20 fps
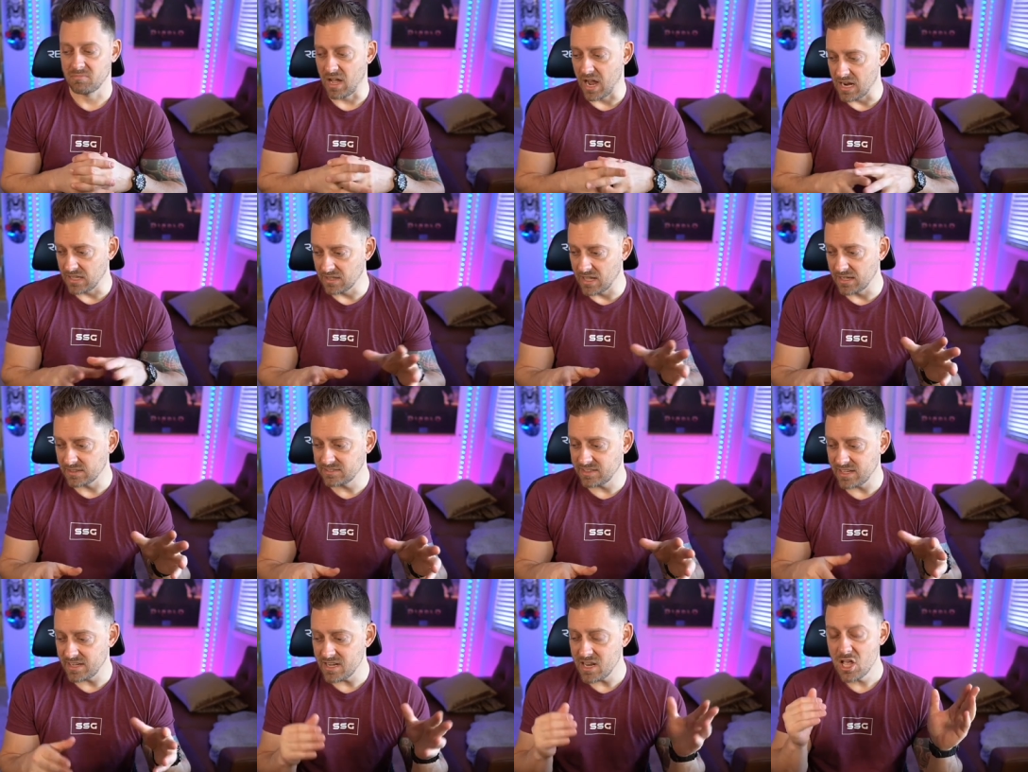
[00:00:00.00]
I
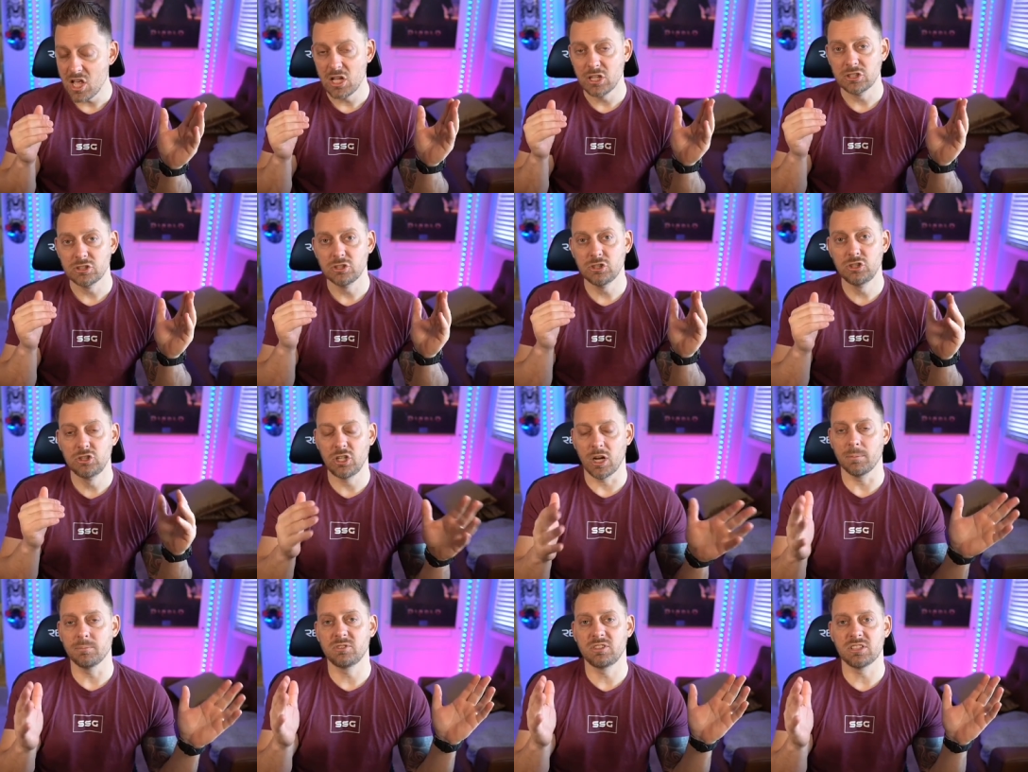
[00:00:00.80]
logged in,
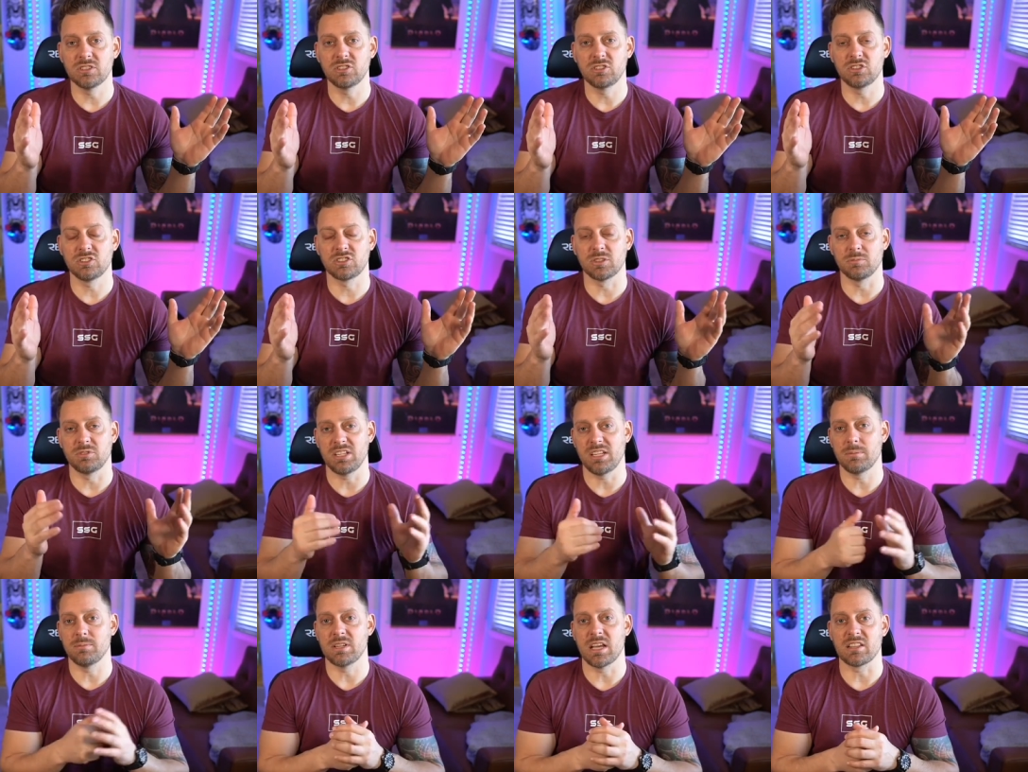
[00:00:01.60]
jumped into some
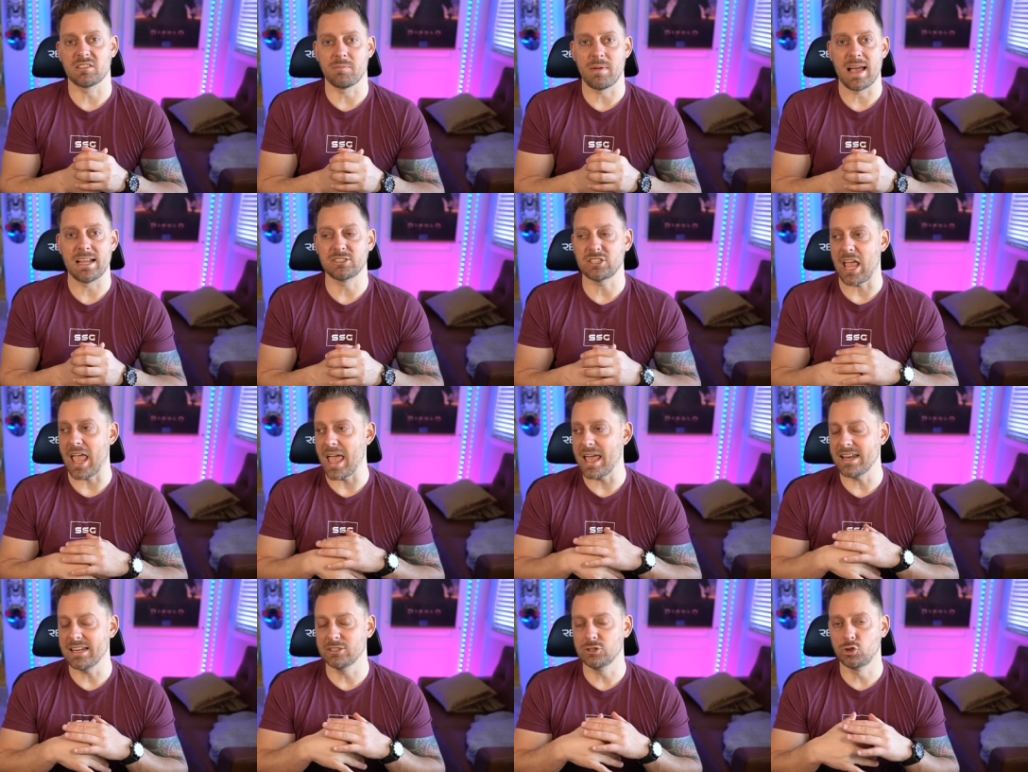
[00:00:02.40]
team deathmatch,
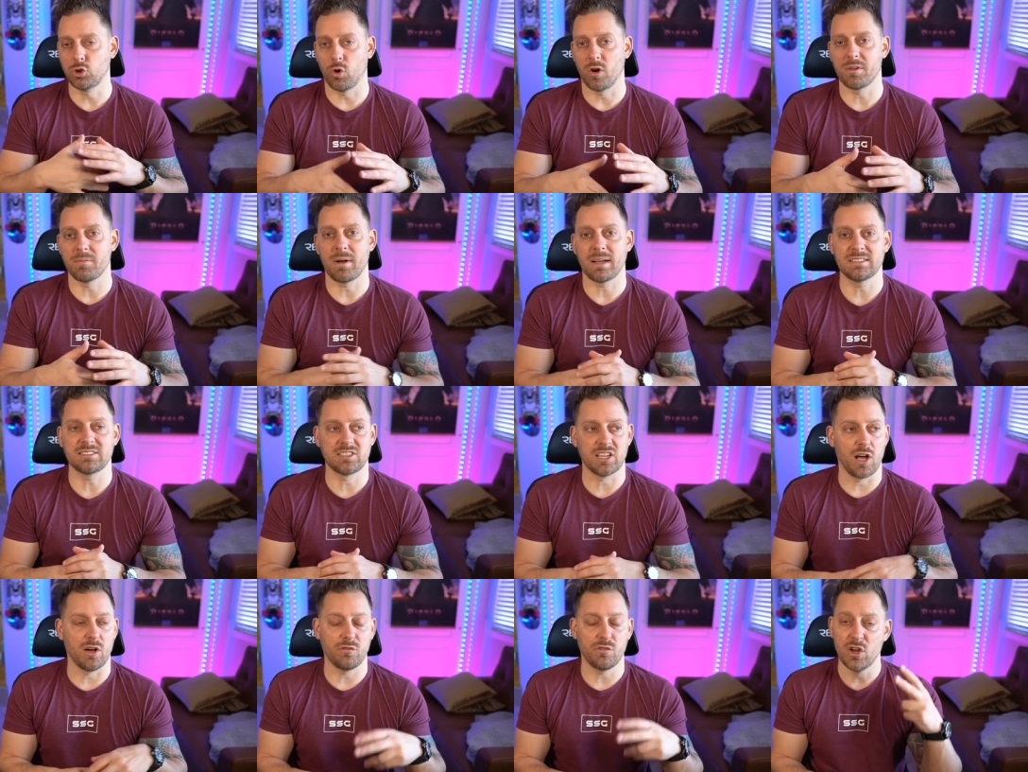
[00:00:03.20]
and enjoyed
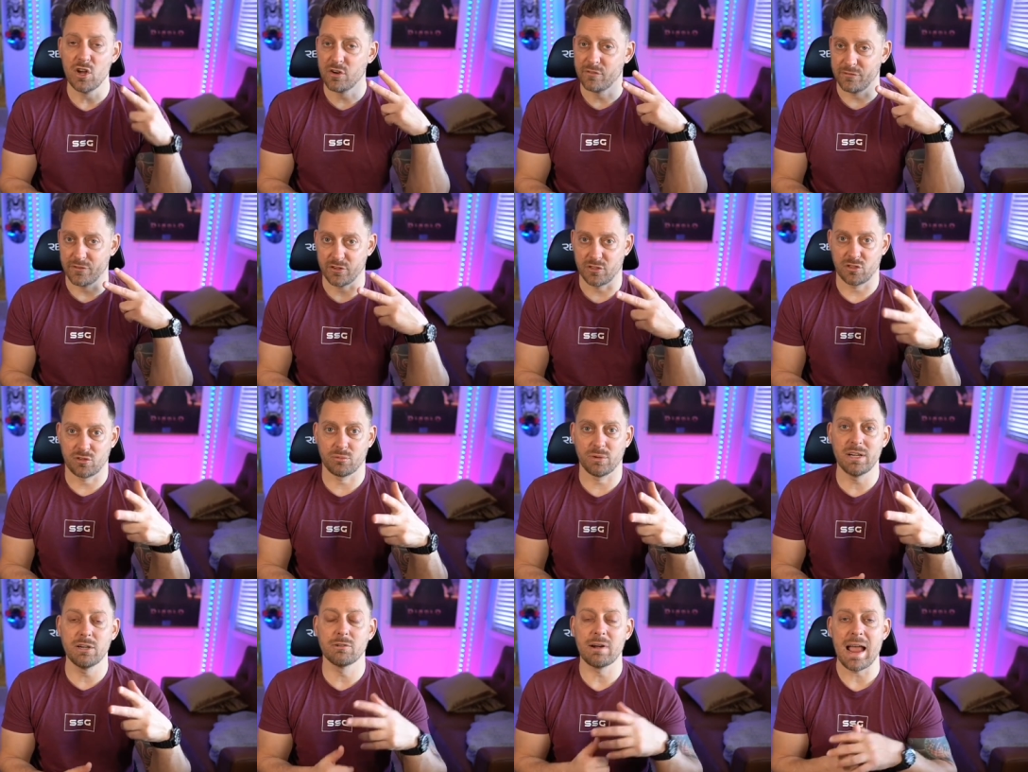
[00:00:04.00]
myself for
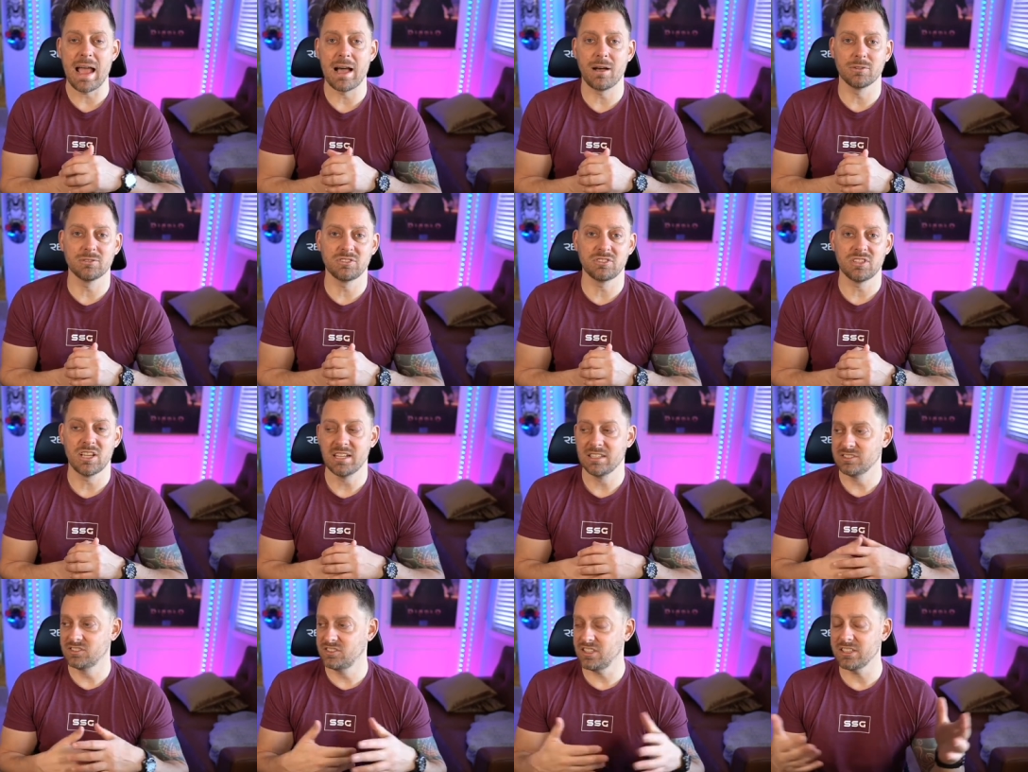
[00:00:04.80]
three rounds.
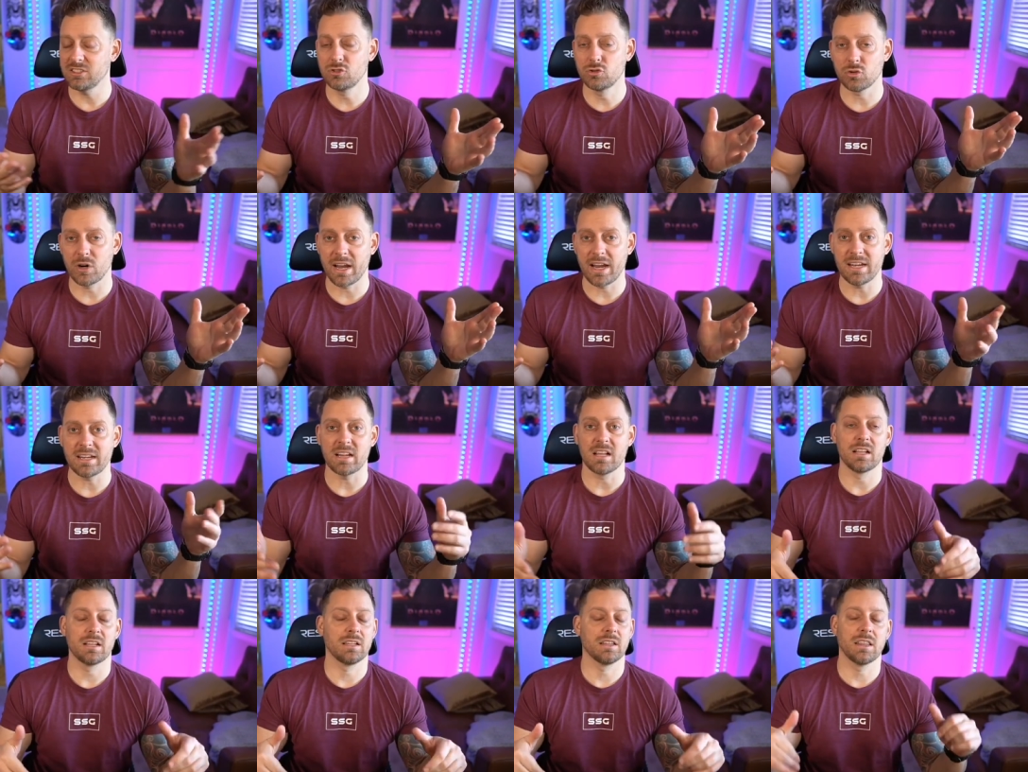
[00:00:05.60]
Did yep.
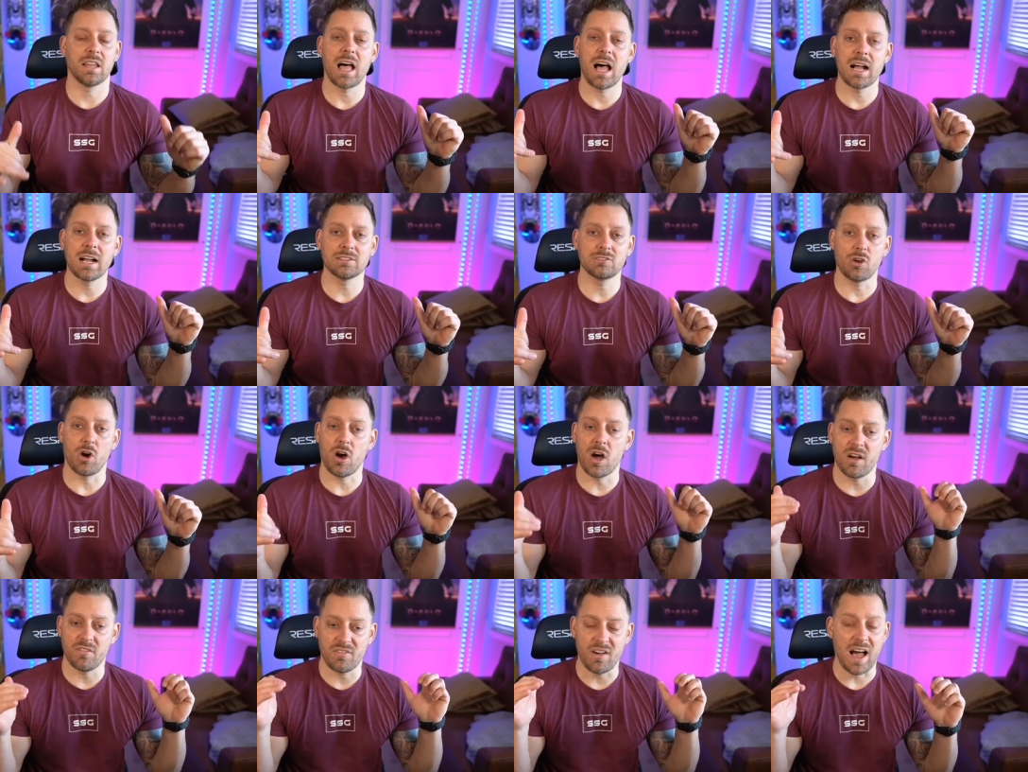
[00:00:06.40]
great. Logged
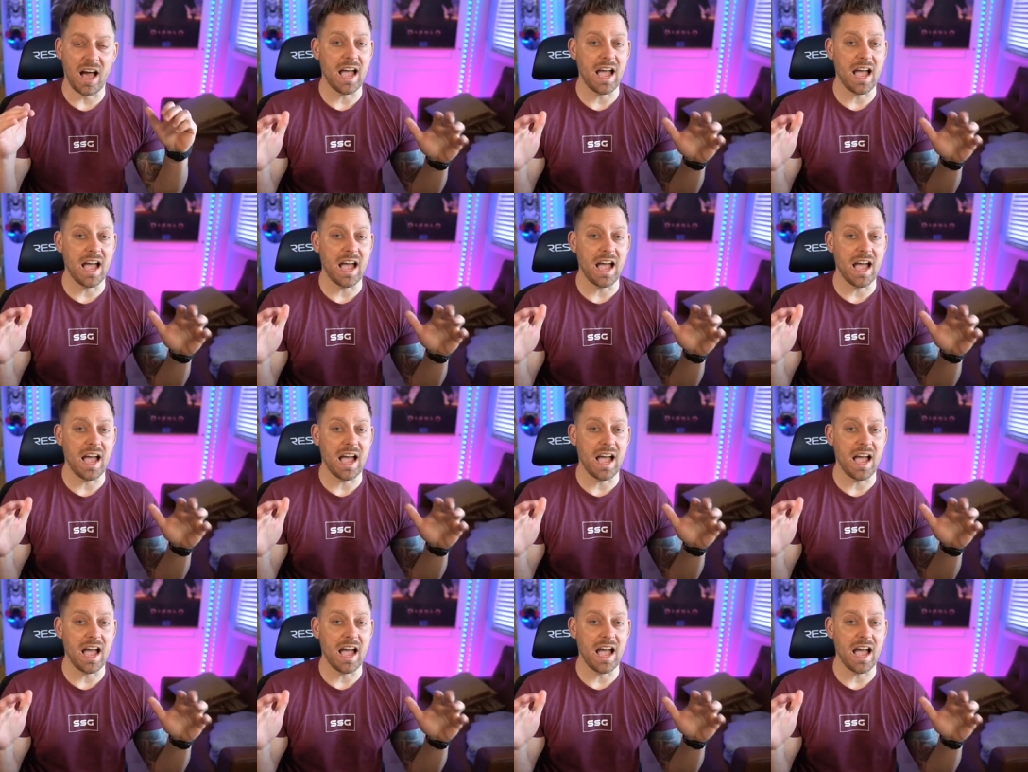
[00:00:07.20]
off.